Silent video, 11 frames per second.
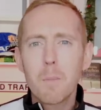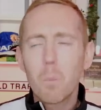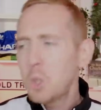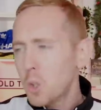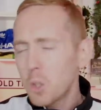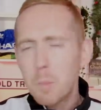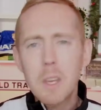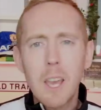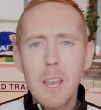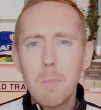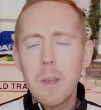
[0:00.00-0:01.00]
We should just be
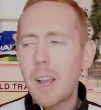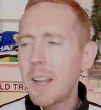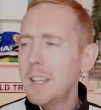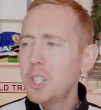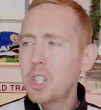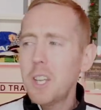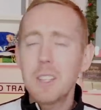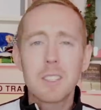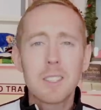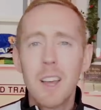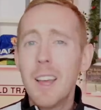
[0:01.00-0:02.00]
keeping clean
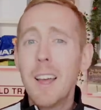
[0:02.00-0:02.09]
sheets.